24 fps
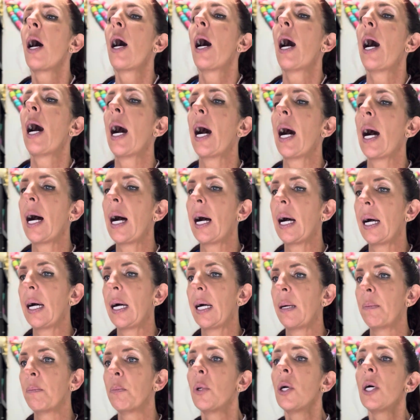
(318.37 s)

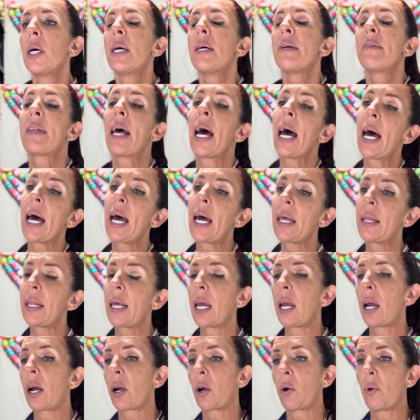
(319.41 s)
Then
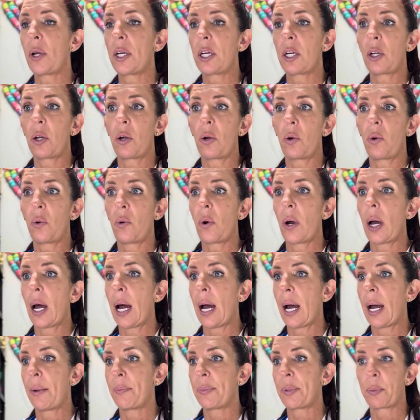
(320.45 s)
they are going to do
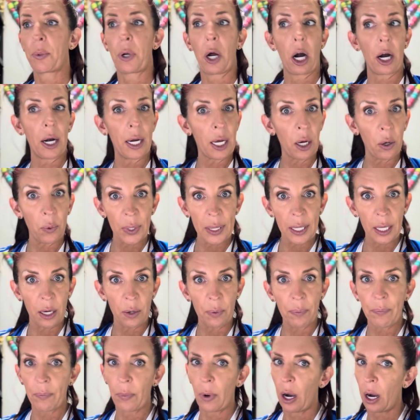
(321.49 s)
some cardio with
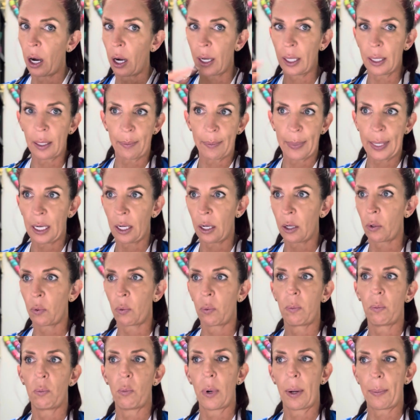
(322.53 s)
you, all in the middle.
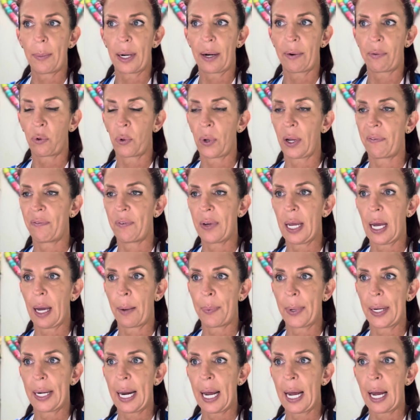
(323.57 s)
1 minute of quick beat
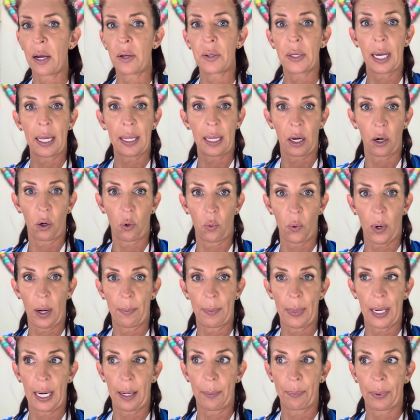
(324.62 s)
up and down, and then a 1
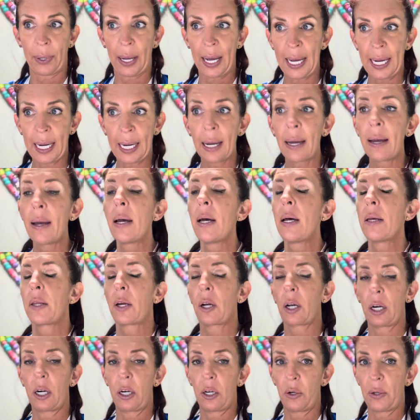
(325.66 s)
minute plank.
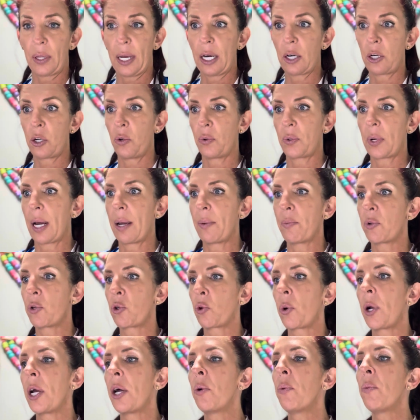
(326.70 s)
They're going to do that 2 times
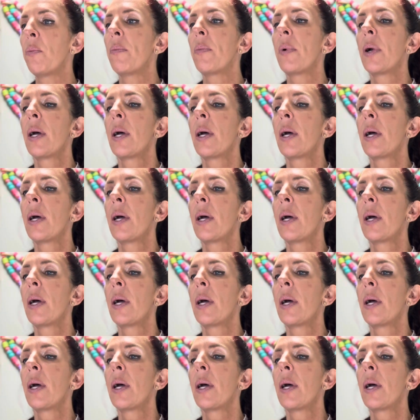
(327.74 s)
through.